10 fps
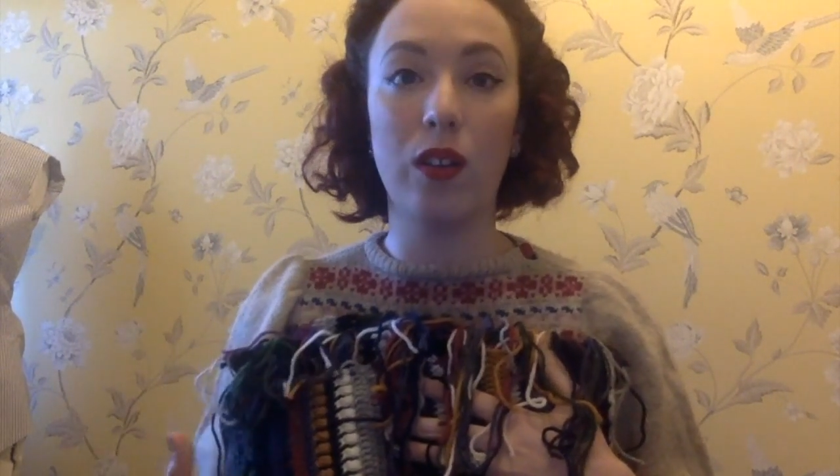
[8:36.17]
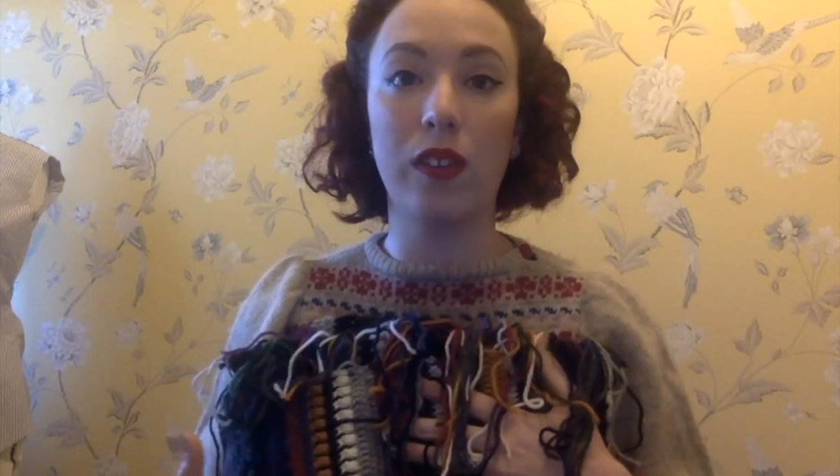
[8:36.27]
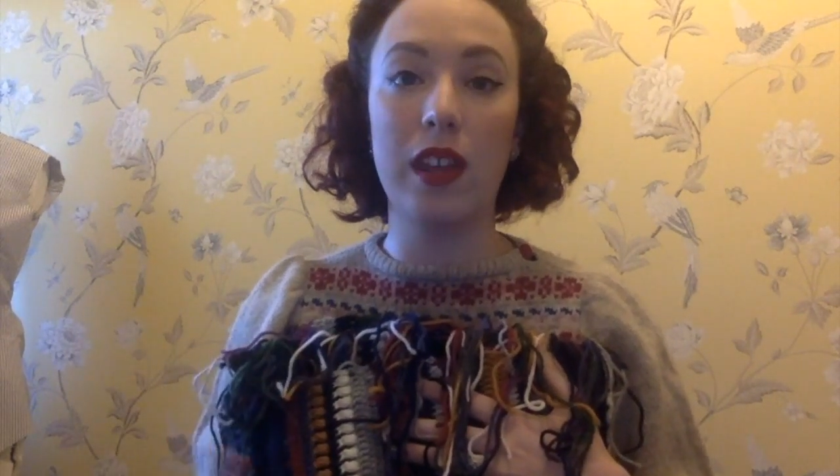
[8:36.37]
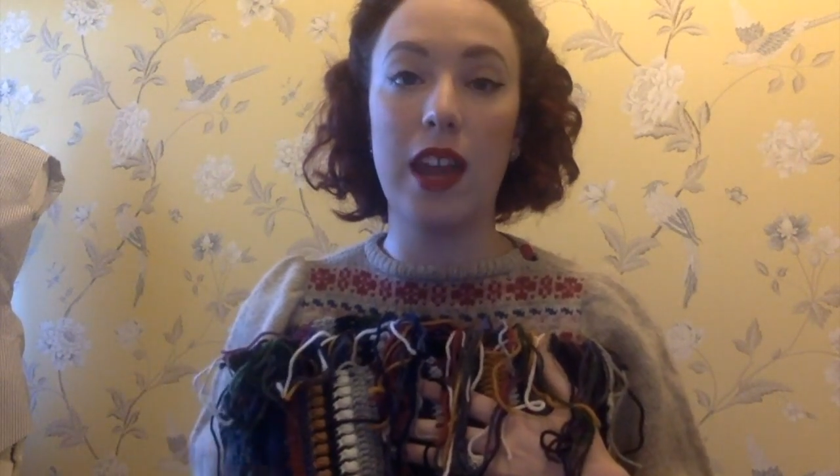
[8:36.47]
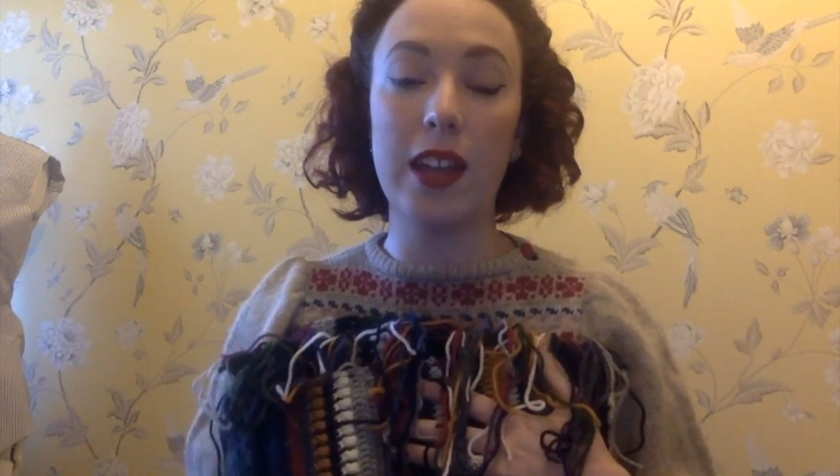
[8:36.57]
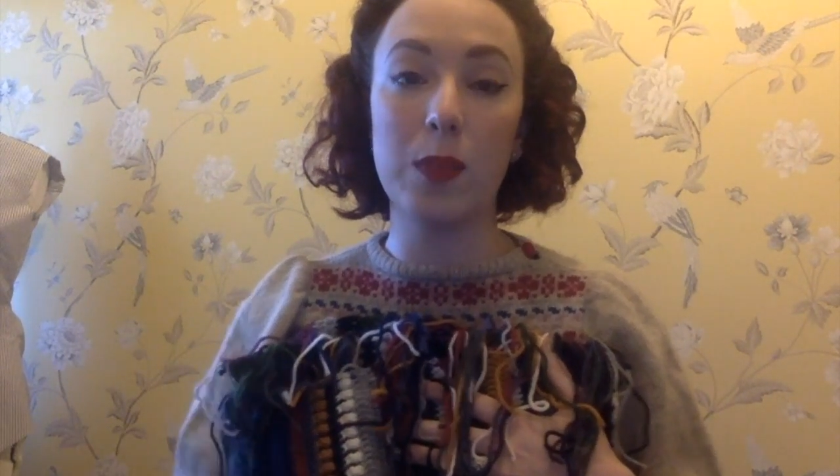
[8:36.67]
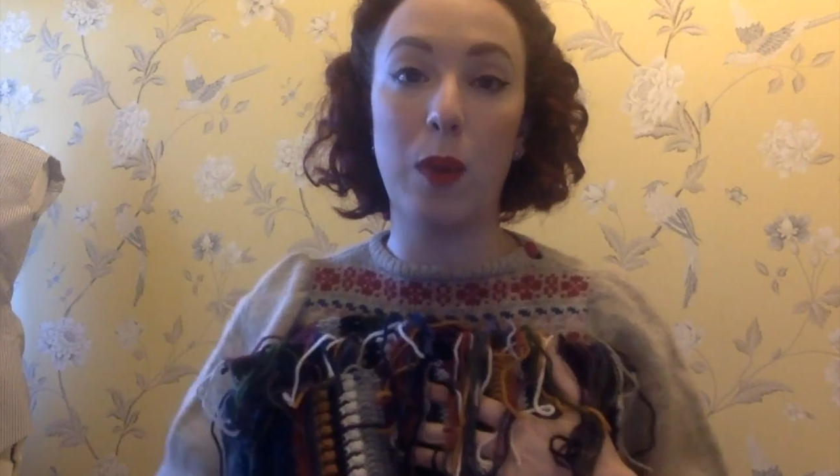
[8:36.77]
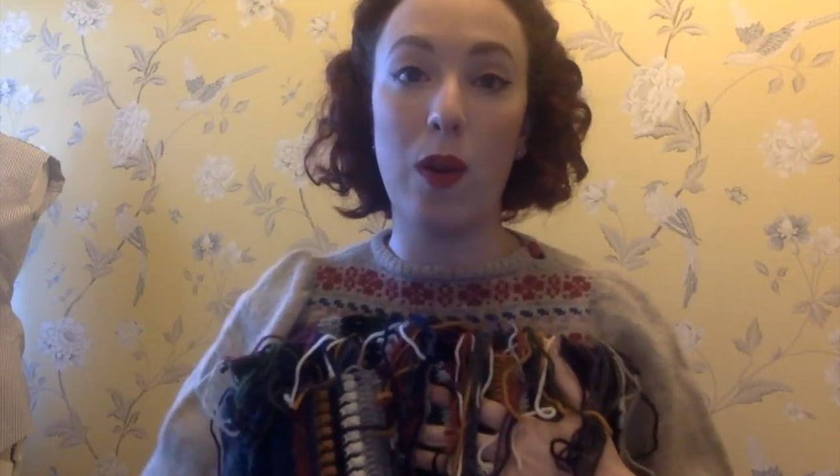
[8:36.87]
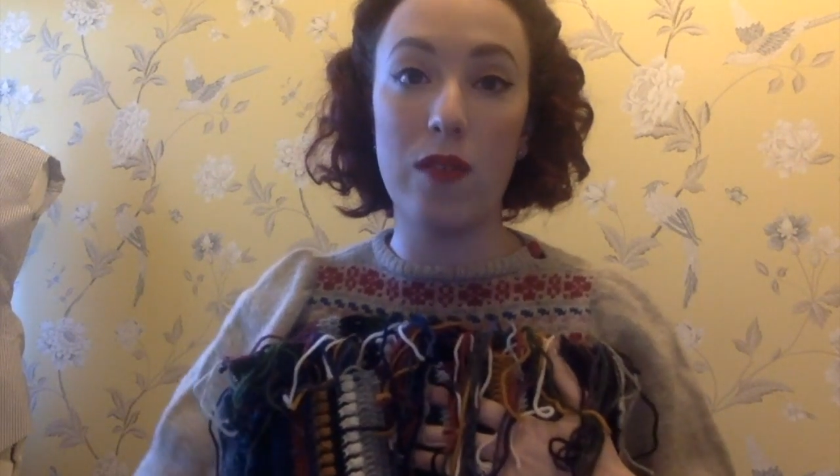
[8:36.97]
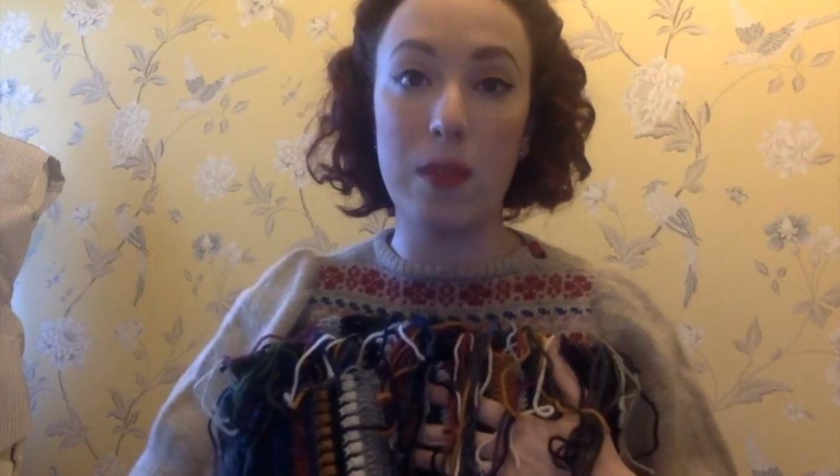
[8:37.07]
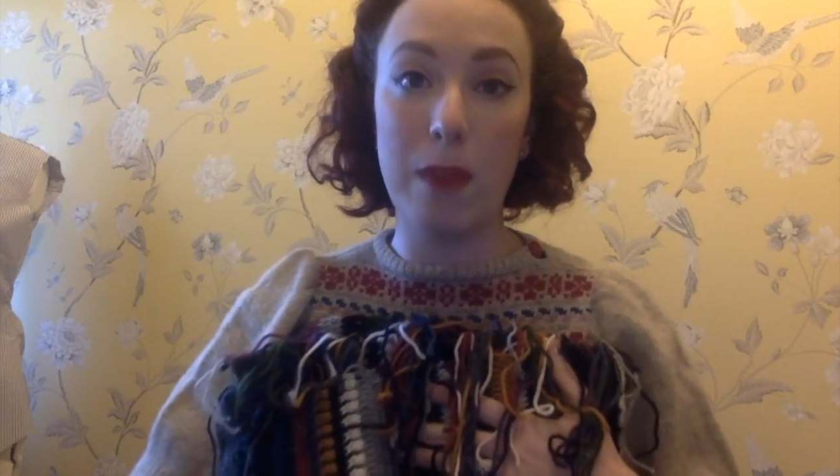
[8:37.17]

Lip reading: on the next part of the